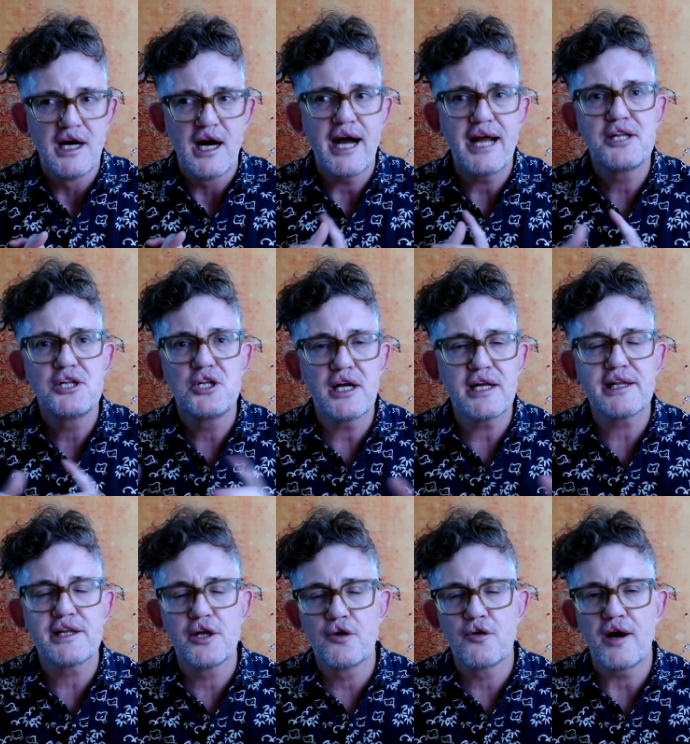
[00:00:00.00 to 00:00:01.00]
I just
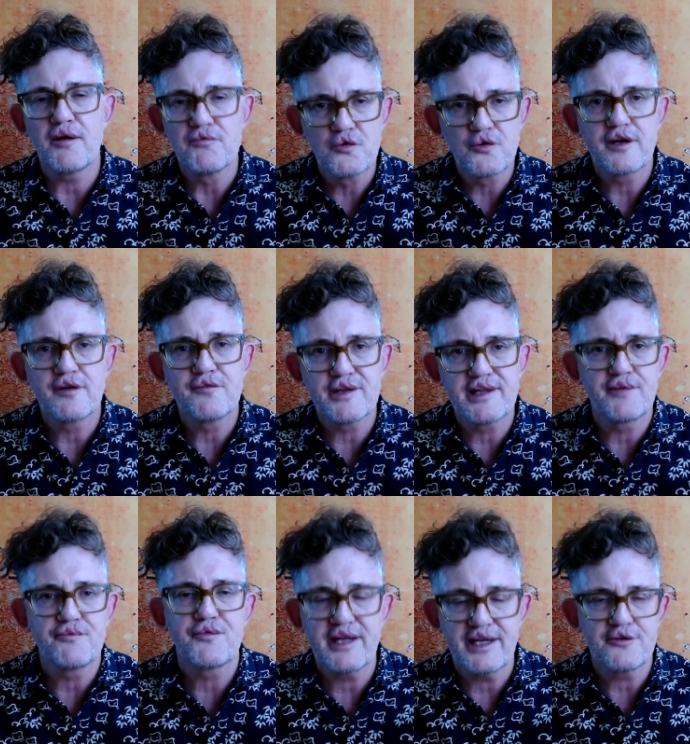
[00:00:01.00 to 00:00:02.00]
know I'm looking for
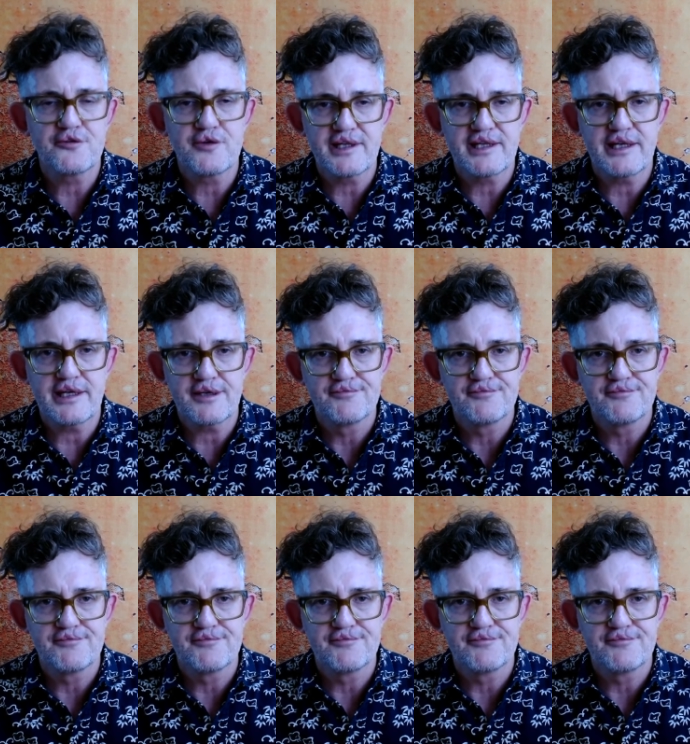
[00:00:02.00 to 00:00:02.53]
something interesting.